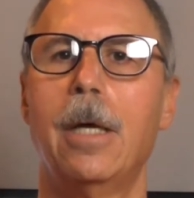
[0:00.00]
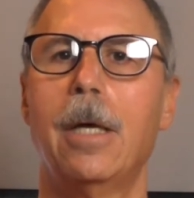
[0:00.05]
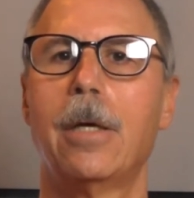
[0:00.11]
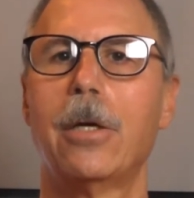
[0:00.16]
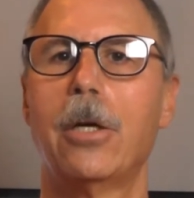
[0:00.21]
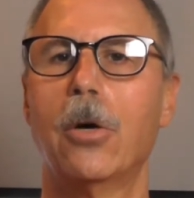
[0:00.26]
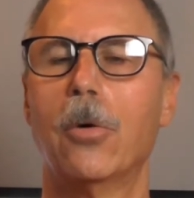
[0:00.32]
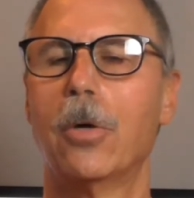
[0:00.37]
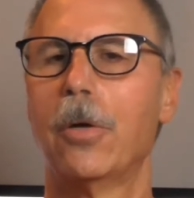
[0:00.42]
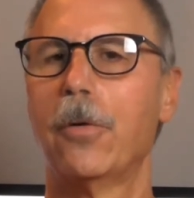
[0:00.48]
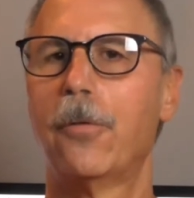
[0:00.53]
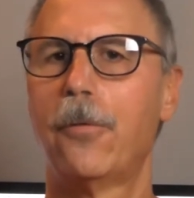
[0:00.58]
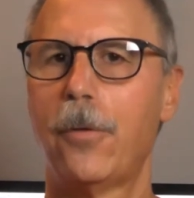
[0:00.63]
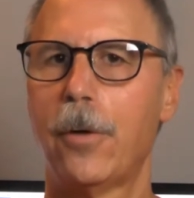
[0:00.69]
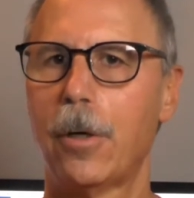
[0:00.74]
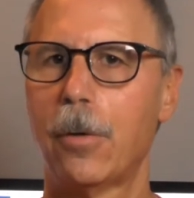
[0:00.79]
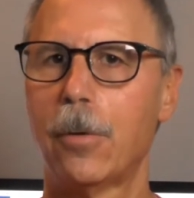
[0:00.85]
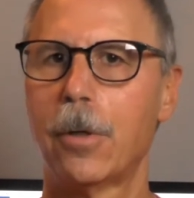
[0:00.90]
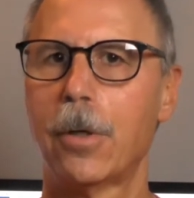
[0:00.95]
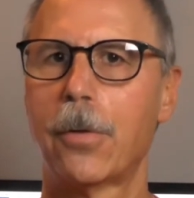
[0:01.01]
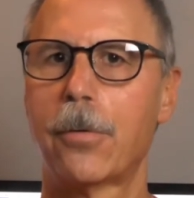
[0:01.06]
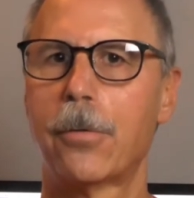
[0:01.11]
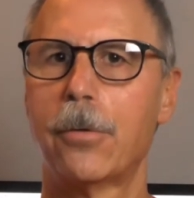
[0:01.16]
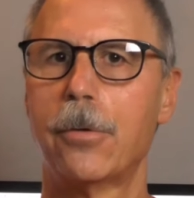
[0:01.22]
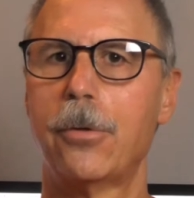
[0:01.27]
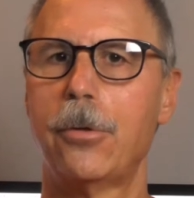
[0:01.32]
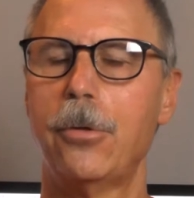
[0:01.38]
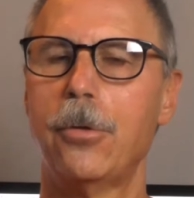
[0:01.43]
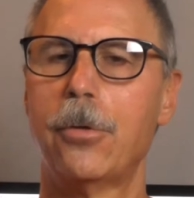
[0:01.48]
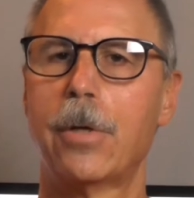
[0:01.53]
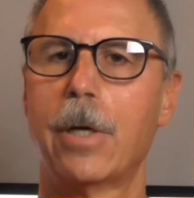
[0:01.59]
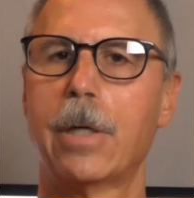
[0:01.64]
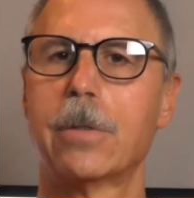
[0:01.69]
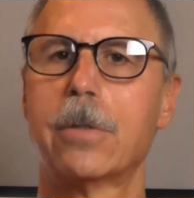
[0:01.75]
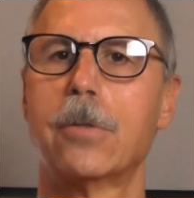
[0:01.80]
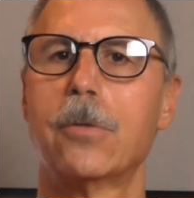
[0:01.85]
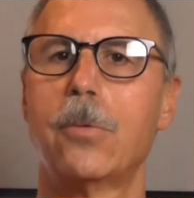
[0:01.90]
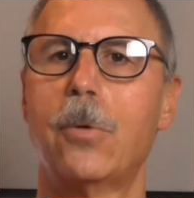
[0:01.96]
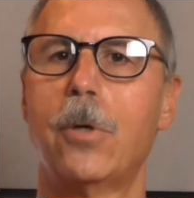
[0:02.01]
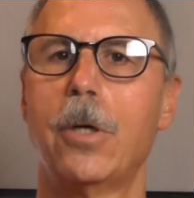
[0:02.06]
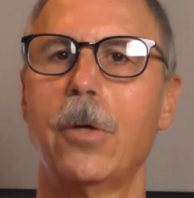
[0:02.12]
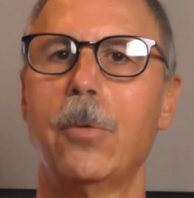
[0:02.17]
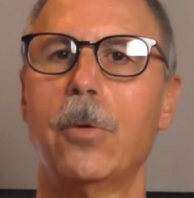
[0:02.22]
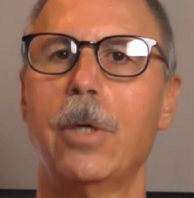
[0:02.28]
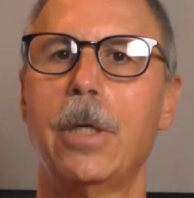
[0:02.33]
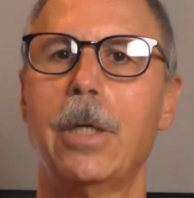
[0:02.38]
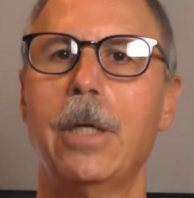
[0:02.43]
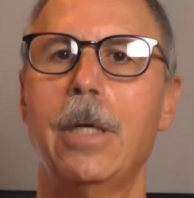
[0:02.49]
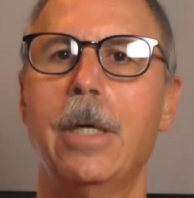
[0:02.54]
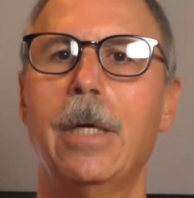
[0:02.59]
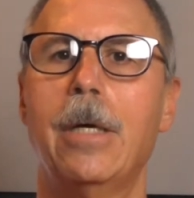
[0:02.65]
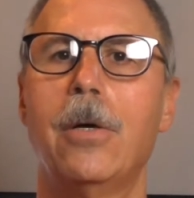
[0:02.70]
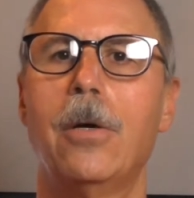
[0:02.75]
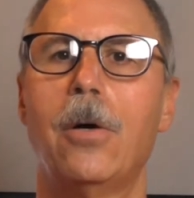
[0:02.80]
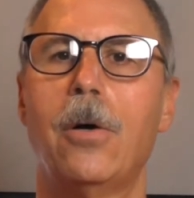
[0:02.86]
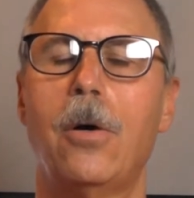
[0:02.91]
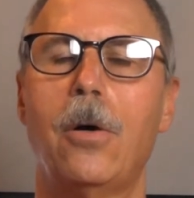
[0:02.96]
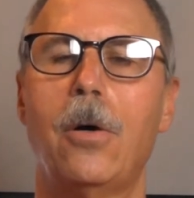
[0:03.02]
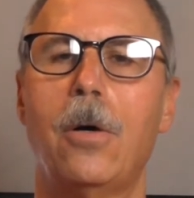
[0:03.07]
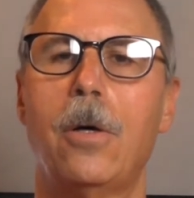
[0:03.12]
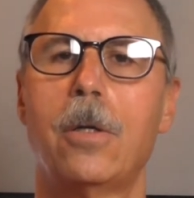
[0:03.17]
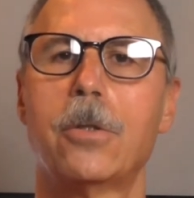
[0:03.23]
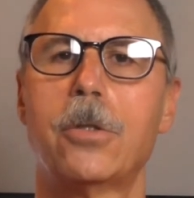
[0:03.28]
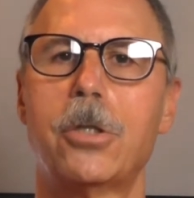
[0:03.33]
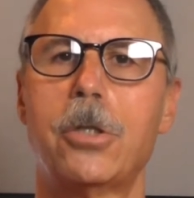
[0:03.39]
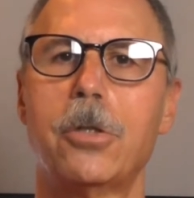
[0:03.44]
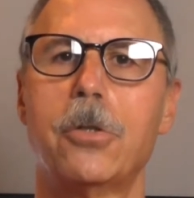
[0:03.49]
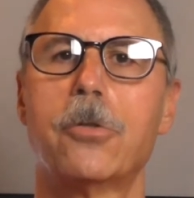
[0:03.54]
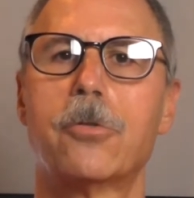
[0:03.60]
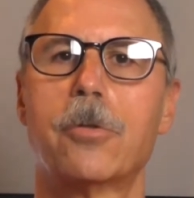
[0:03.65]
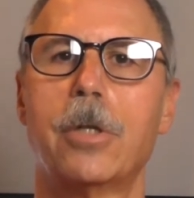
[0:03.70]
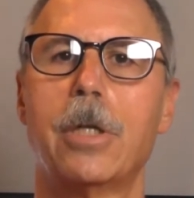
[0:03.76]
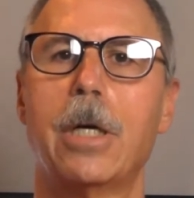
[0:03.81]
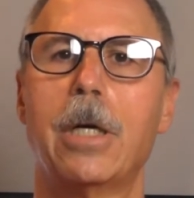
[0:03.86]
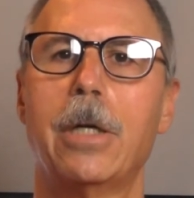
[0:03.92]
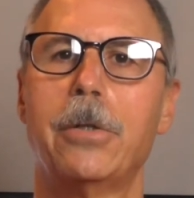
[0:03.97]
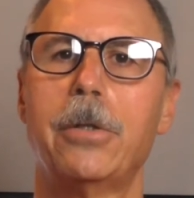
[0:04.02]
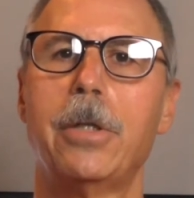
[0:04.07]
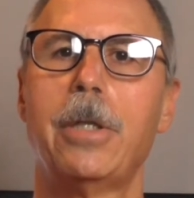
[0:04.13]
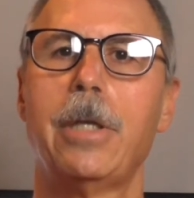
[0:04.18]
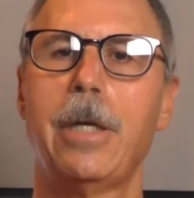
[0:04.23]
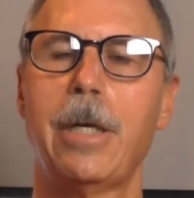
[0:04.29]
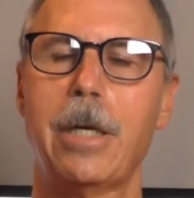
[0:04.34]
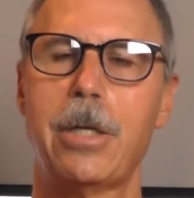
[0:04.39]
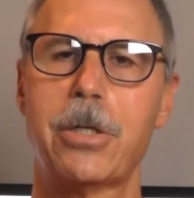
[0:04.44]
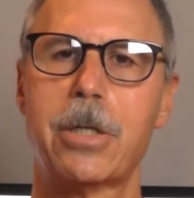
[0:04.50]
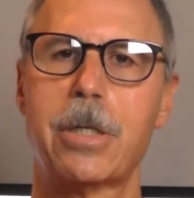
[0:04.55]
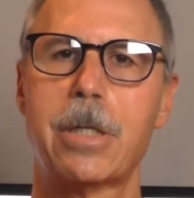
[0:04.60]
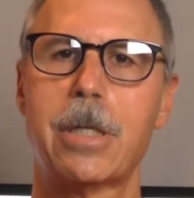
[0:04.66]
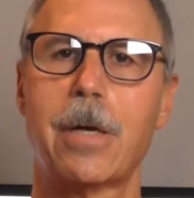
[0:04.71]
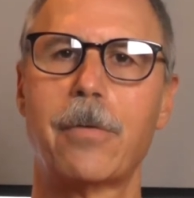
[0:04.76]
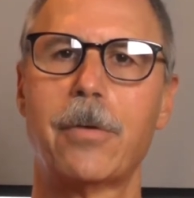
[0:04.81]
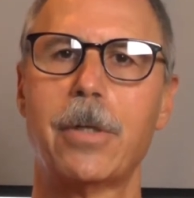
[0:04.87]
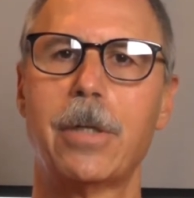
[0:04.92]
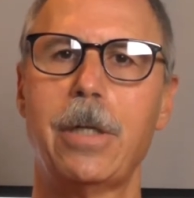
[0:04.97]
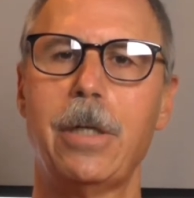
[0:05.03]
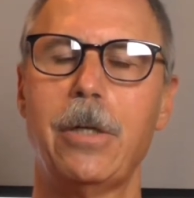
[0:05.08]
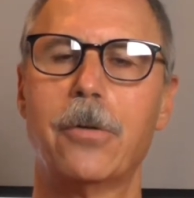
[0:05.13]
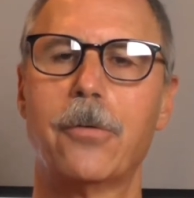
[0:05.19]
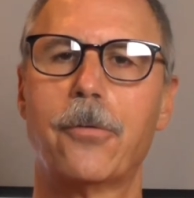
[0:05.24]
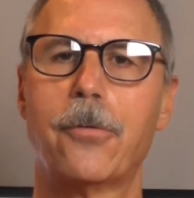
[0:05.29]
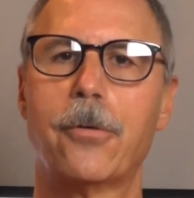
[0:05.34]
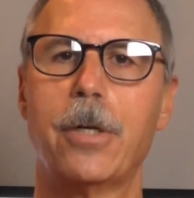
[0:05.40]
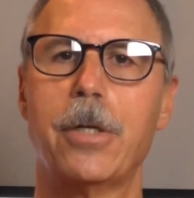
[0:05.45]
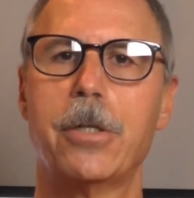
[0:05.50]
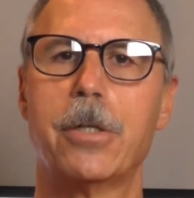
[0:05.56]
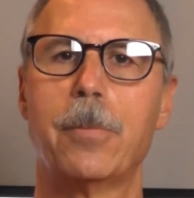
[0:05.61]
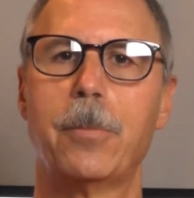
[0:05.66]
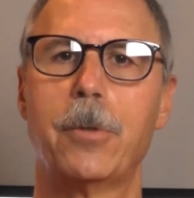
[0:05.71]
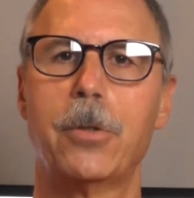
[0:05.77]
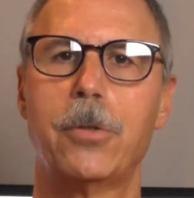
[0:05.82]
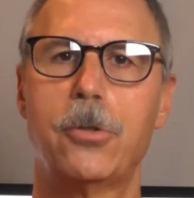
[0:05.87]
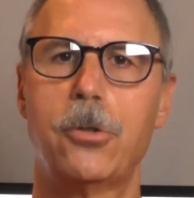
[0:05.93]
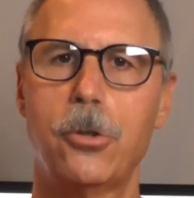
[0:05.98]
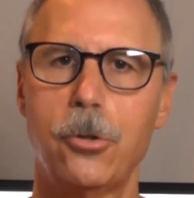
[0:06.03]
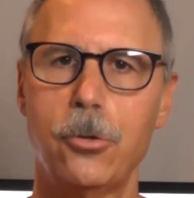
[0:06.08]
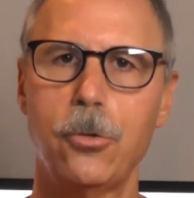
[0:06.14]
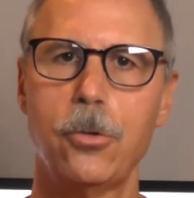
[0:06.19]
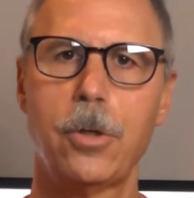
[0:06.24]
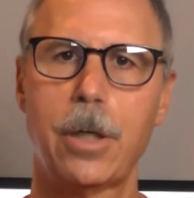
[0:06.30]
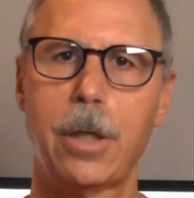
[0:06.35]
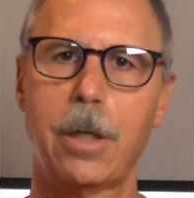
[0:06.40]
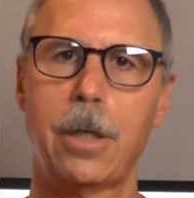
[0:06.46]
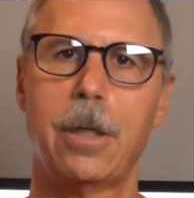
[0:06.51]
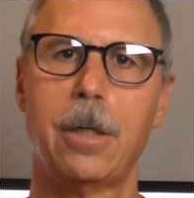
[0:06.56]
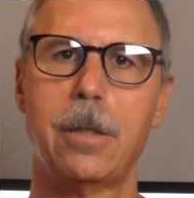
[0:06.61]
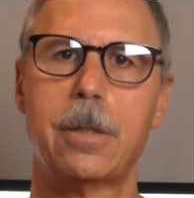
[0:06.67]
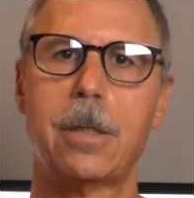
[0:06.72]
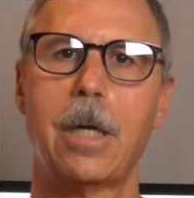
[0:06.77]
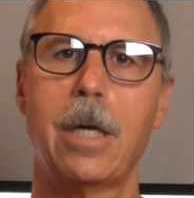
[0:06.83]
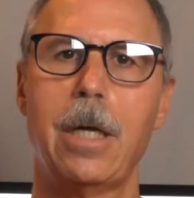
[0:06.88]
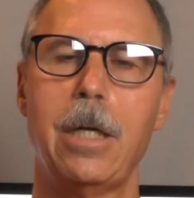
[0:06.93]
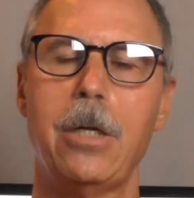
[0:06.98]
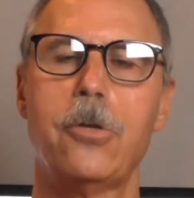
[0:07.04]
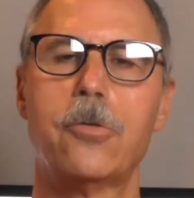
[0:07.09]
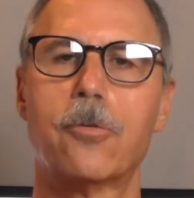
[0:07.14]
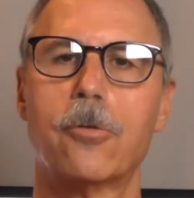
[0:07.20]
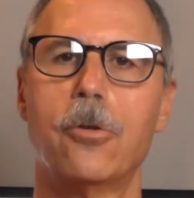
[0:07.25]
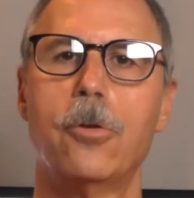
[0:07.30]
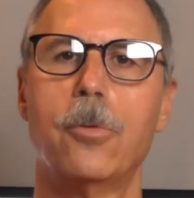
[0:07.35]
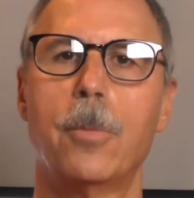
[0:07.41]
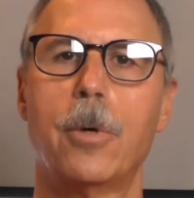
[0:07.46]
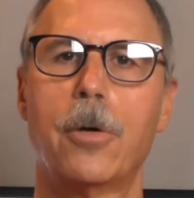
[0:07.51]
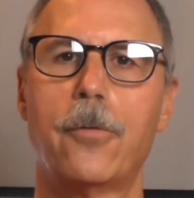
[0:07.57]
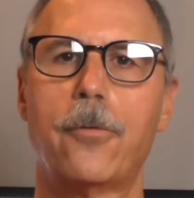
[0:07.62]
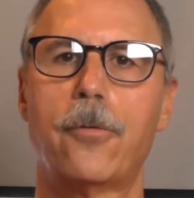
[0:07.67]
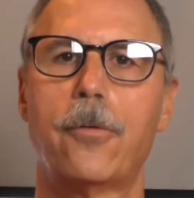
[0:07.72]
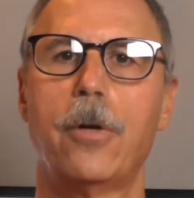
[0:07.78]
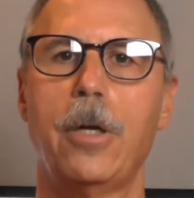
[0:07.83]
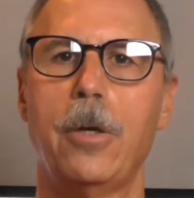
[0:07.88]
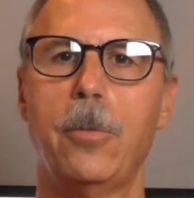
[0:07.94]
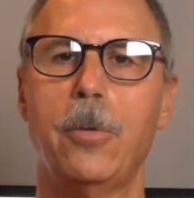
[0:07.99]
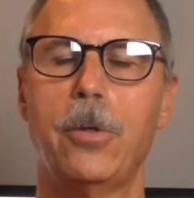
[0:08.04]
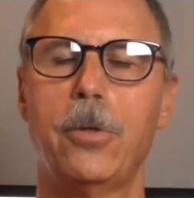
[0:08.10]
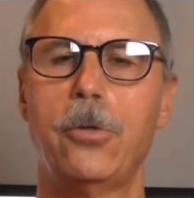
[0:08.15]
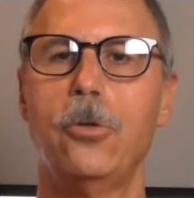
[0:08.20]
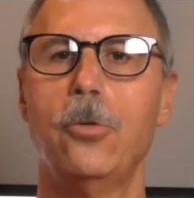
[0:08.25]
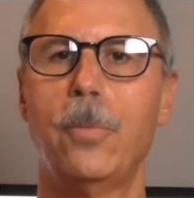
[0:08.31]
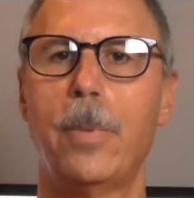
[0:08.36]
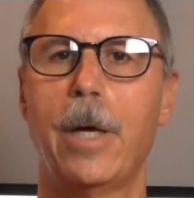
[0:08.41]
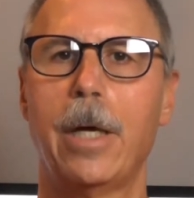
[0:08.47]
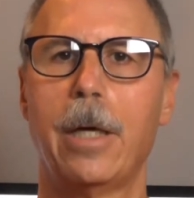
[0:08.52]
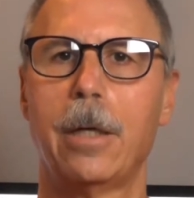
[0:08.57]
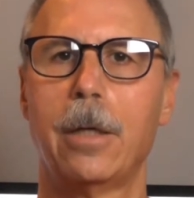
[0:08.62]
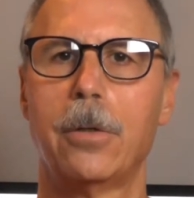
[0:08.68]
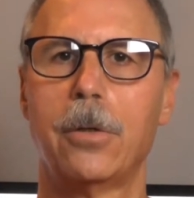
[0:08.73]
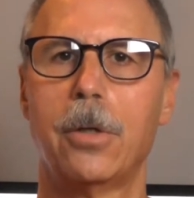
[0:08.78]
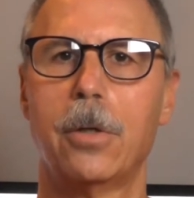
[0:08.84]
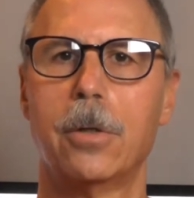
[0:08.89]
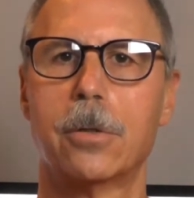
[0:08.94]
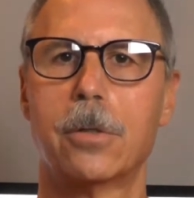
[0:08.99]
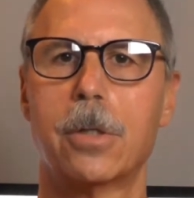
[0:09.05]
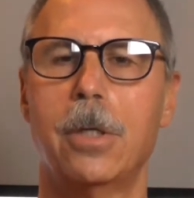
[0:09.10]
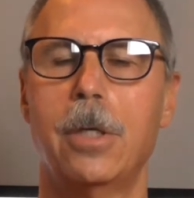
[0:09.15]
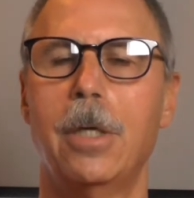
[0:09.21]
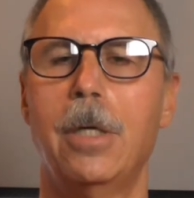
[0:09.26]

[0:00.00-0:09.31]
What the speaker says: going forward through 2021, all children under the age of 17 are free. So up to 2 kids in each room are free with 2 paying adults.